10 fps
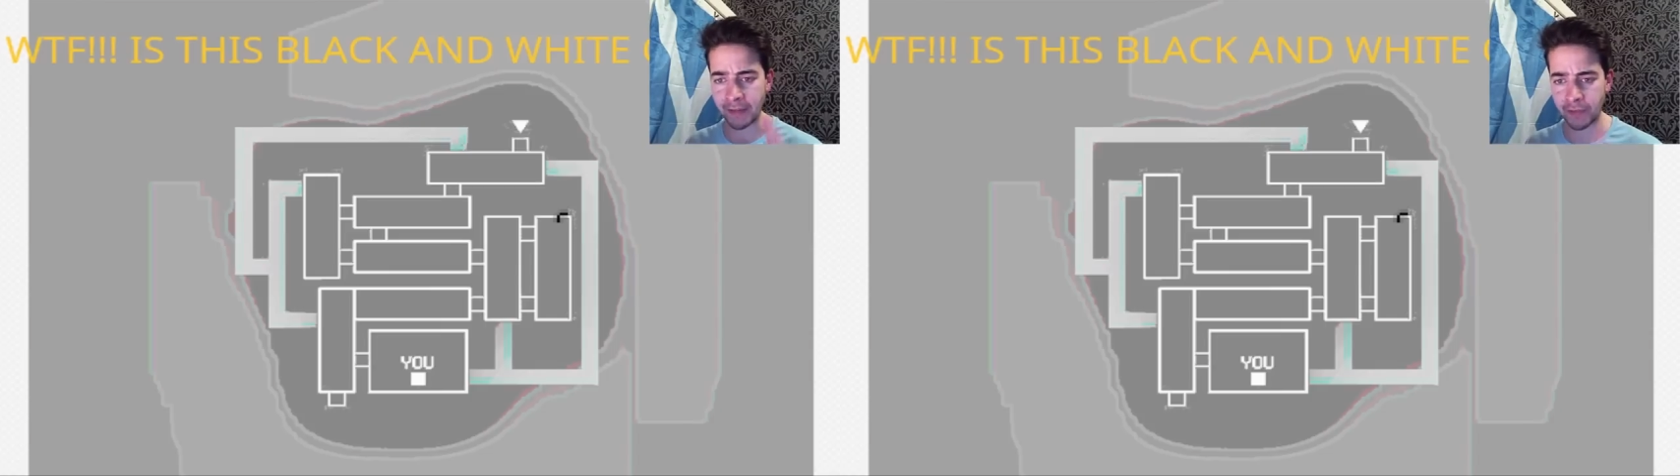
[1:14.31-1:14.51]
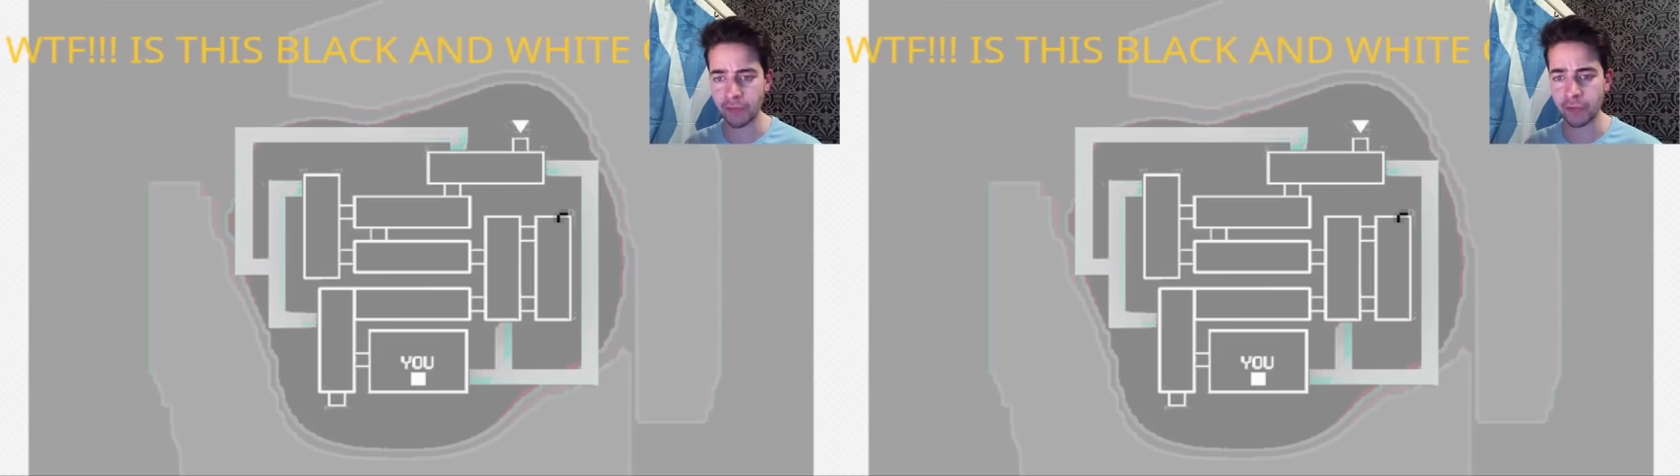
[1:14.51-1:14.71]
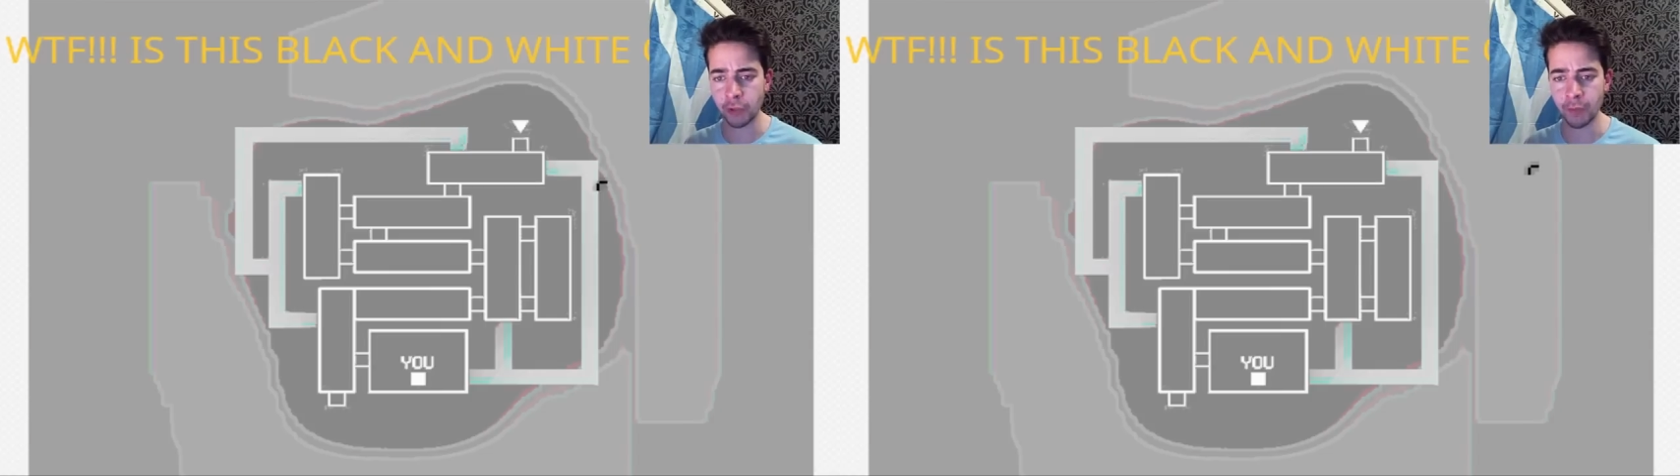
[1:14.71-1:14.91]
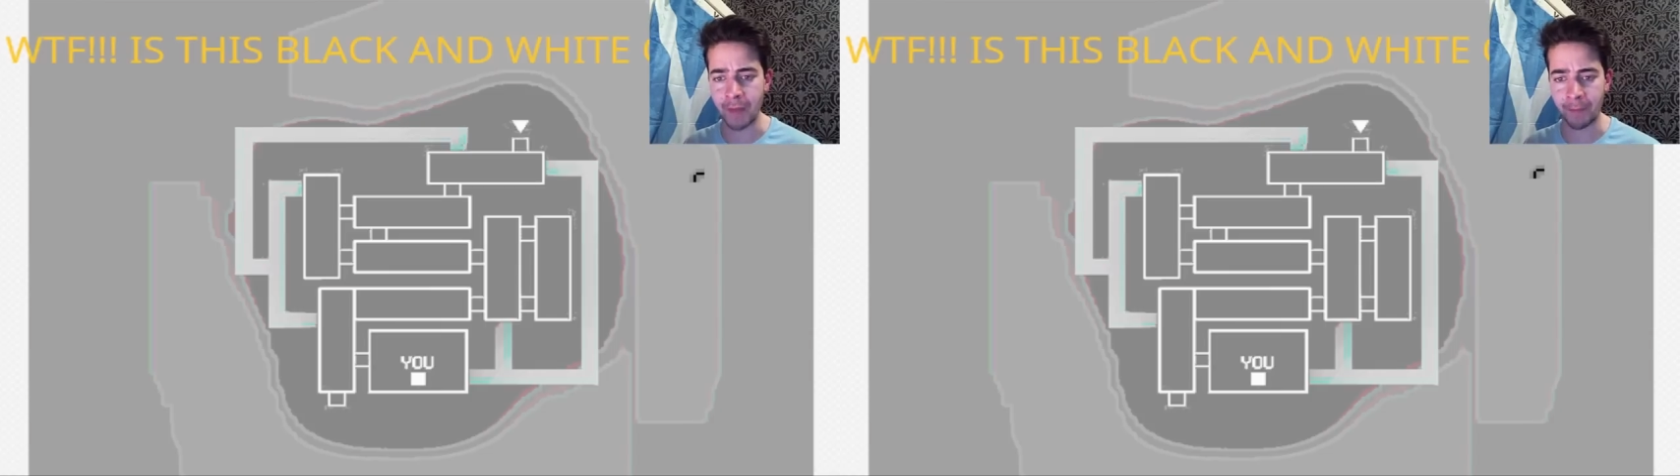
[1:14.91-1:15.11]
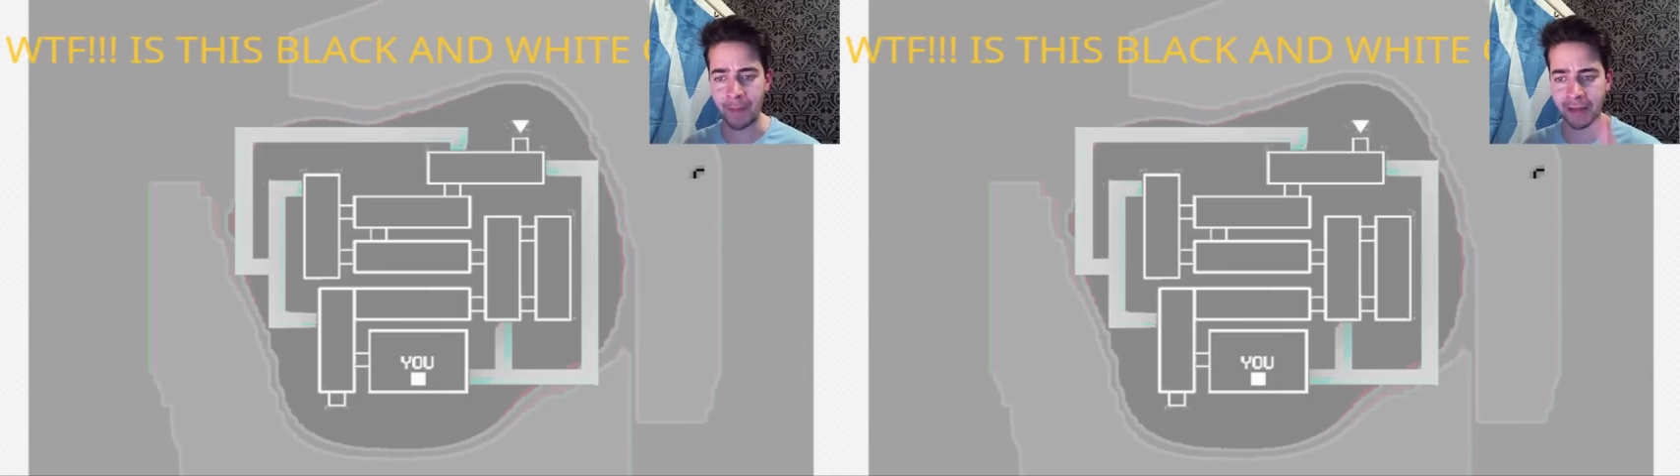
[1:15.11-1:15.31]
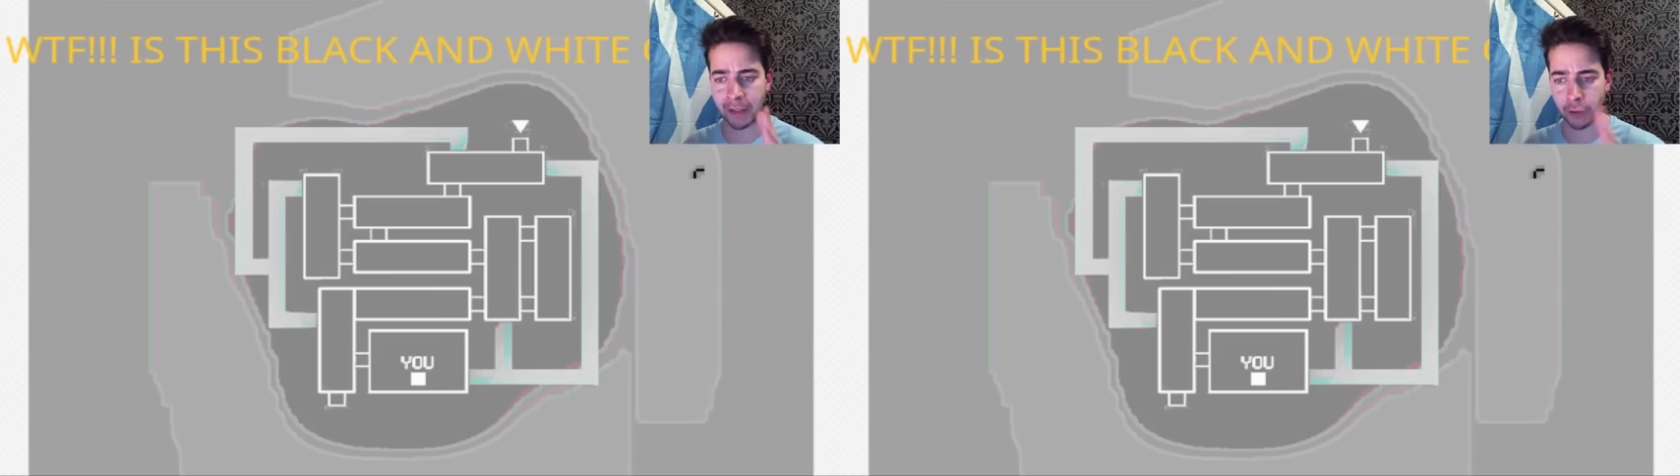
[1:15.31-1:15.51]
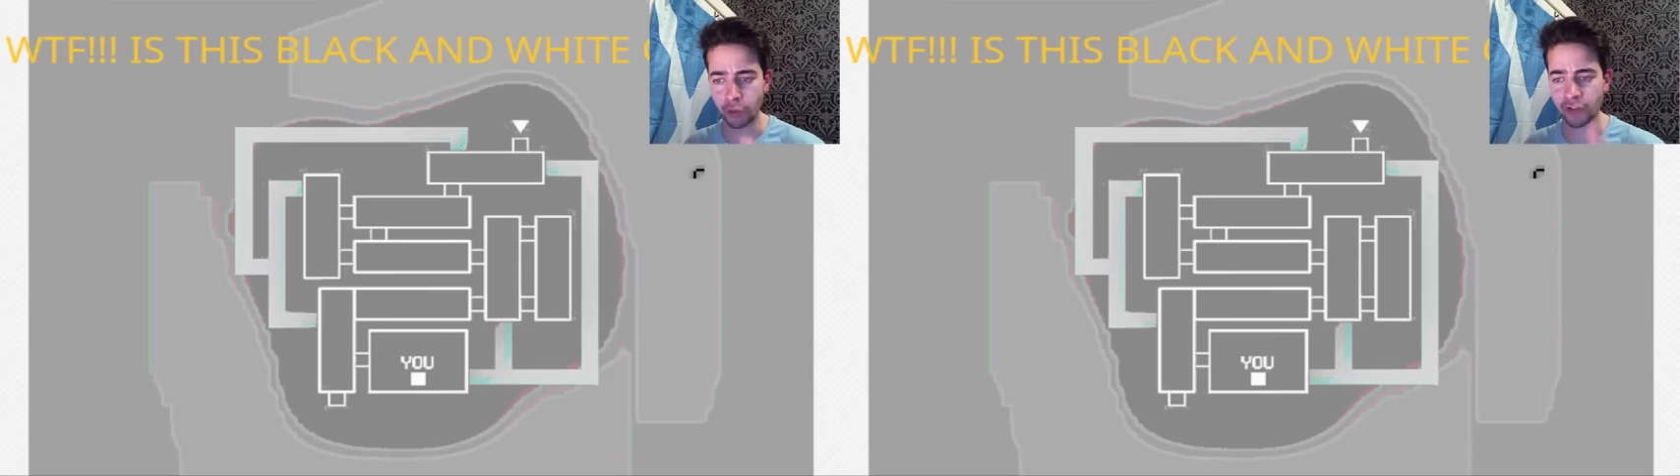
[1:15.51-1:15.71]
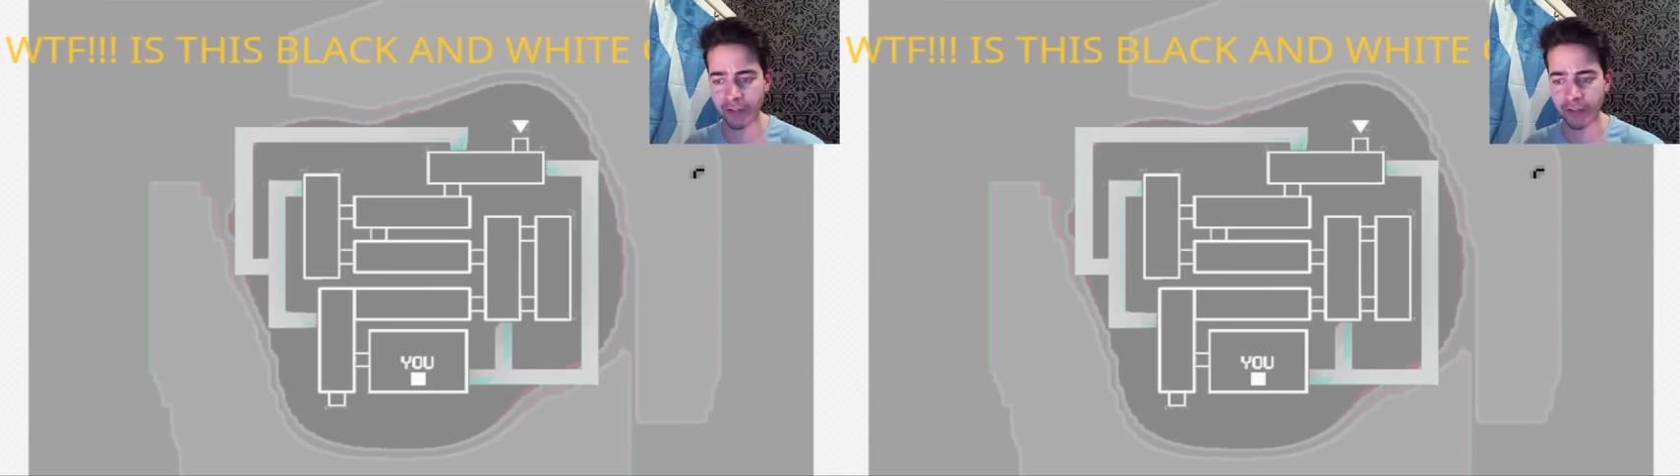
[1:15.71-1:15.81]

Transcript: It doesn't look man-made. It looks